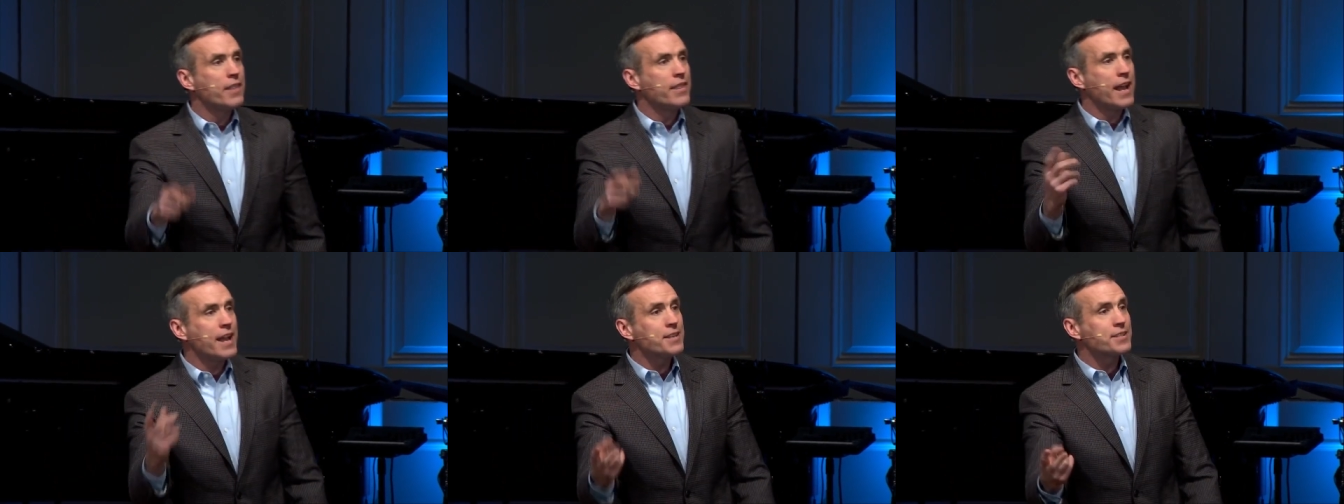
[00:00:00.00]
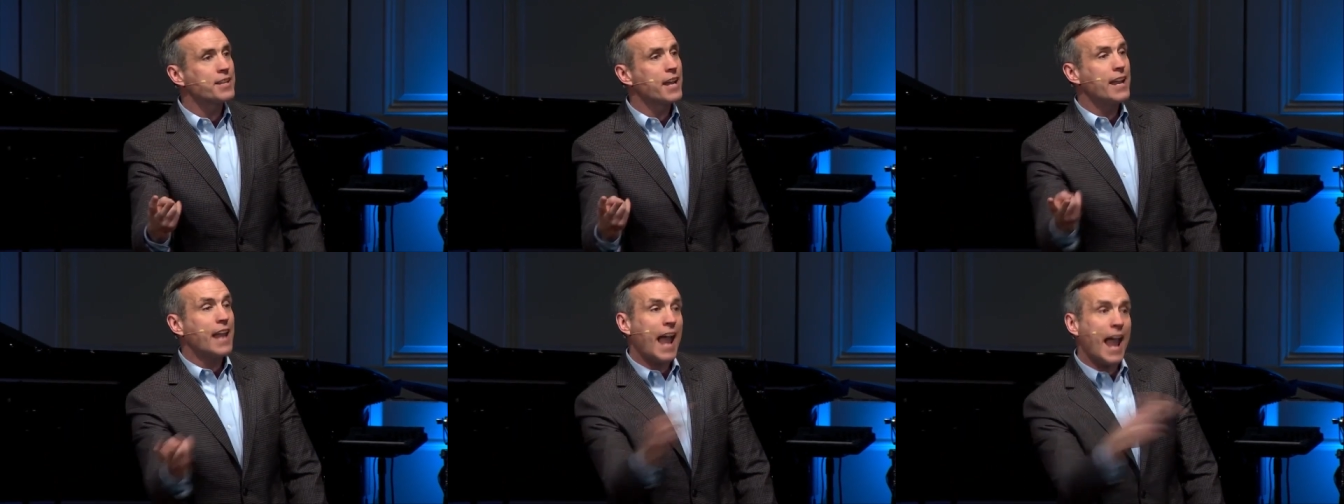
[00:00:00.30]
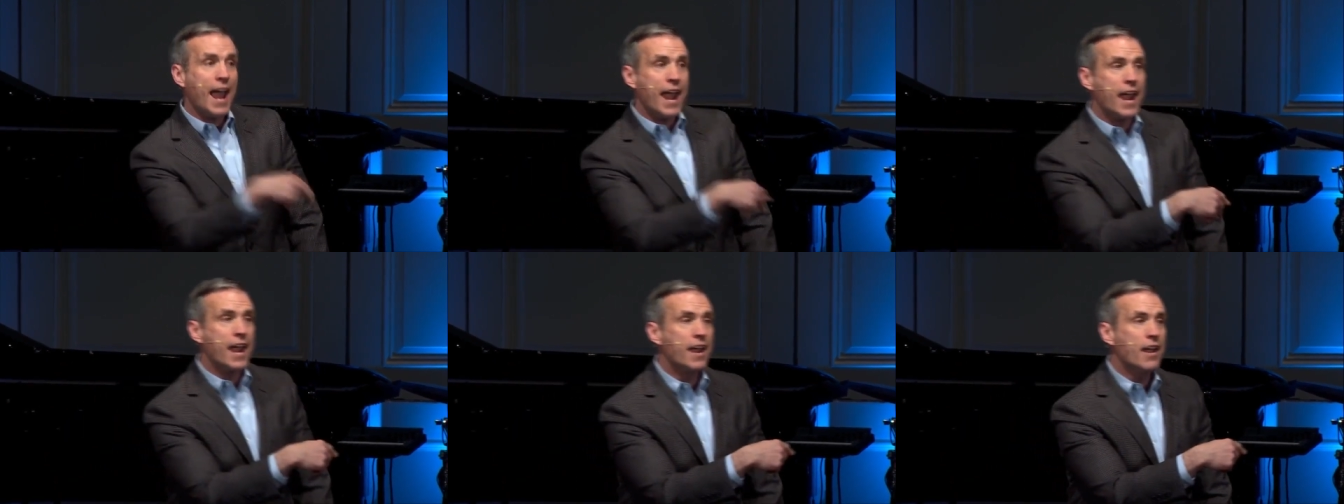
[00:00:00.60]
they said,
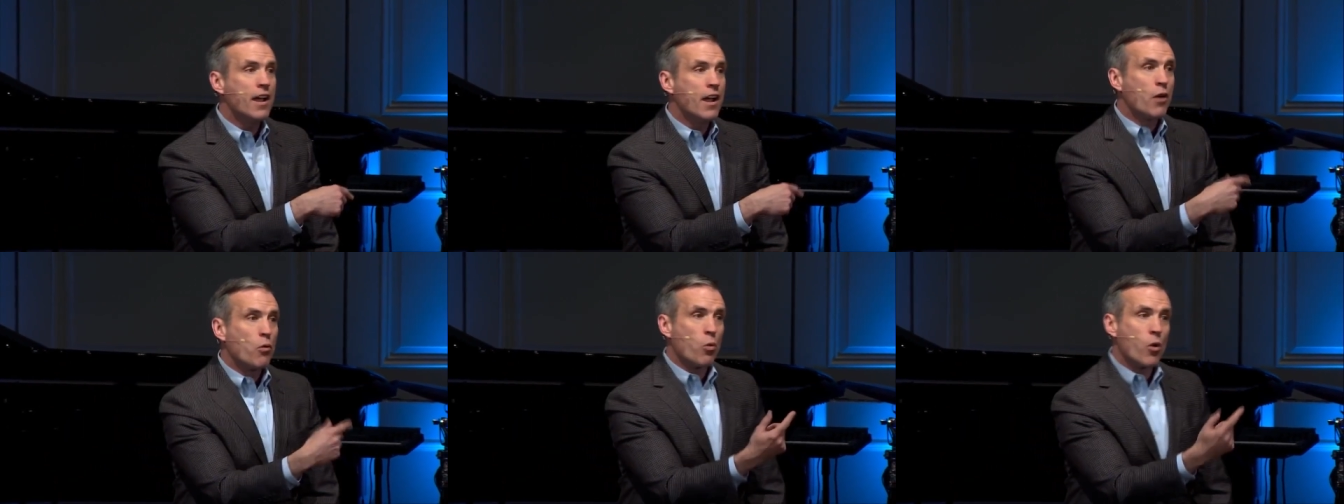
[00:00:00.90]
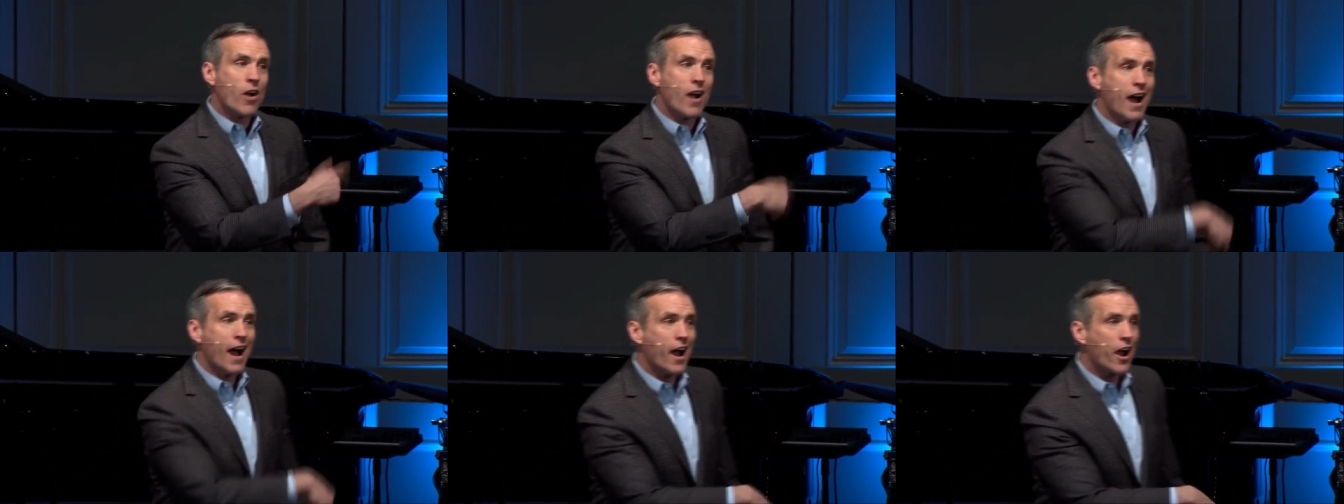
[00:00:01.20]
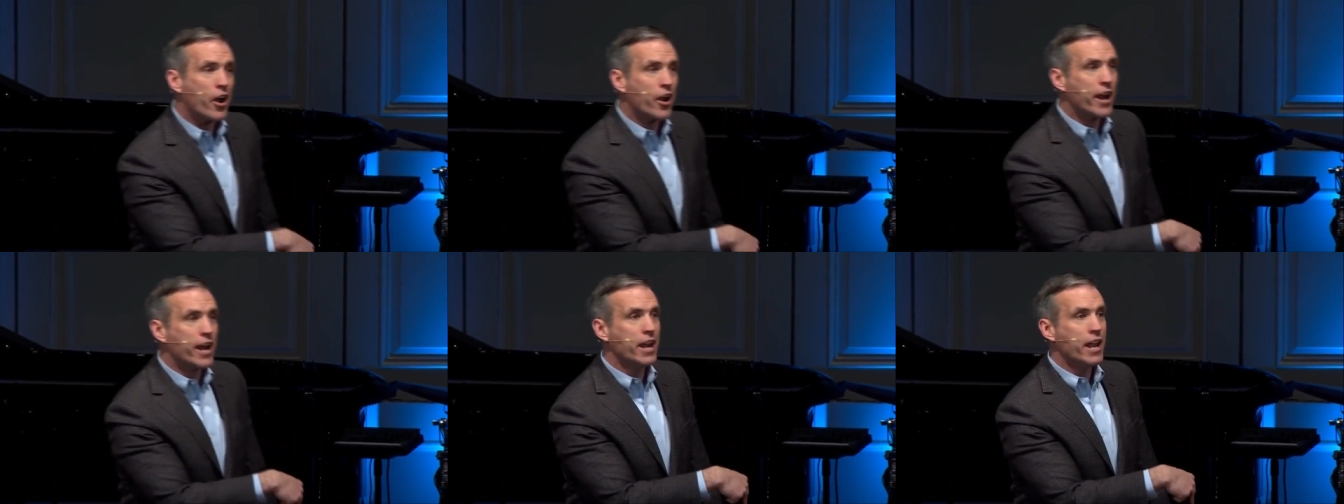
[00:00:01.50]
Hey, we're
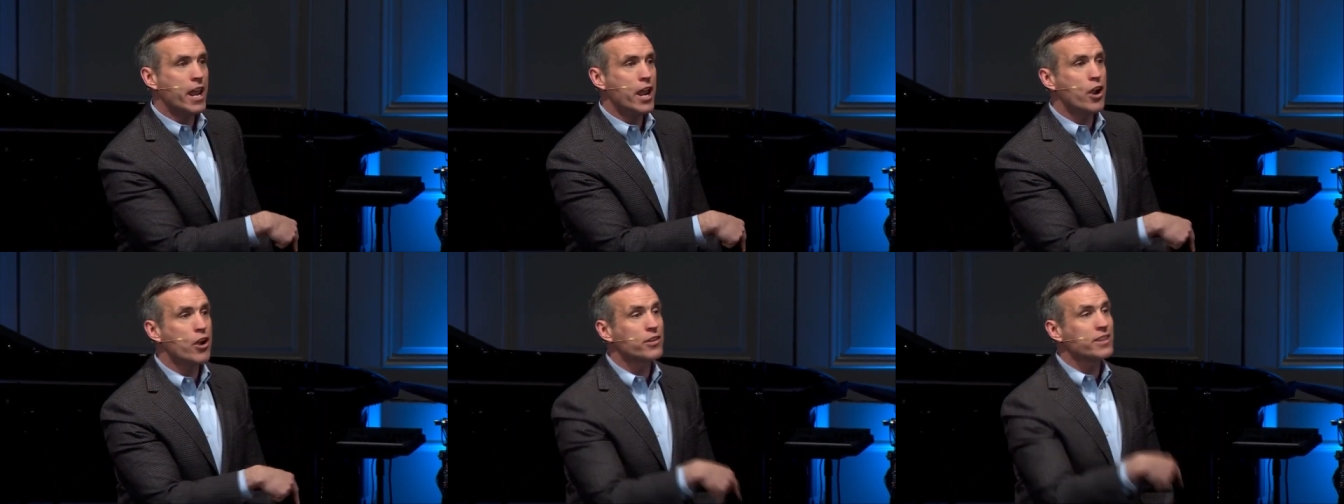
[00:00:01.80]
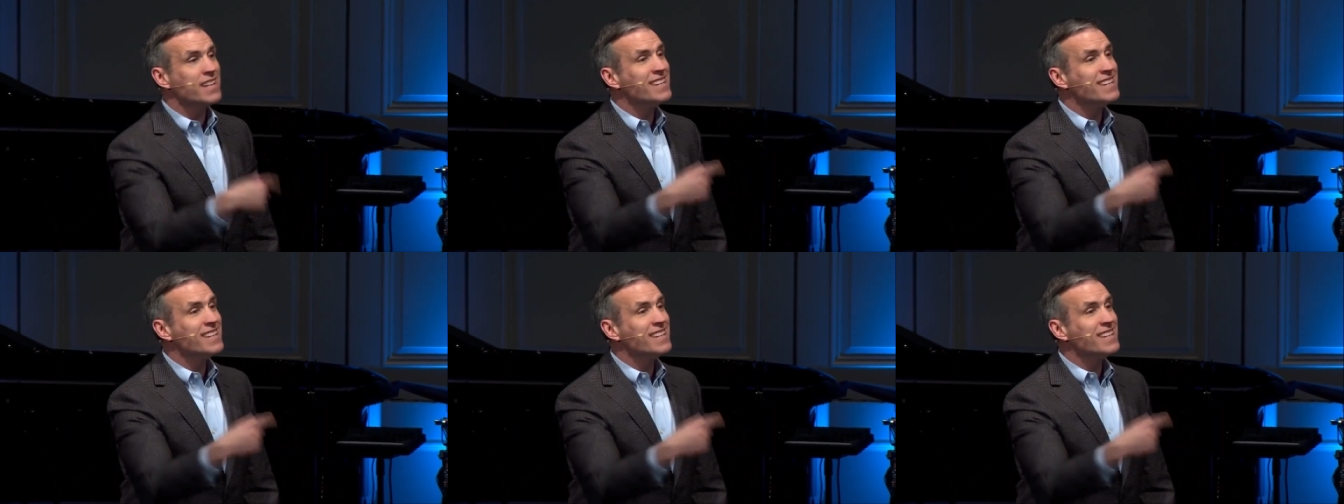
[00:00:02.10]
hiring here.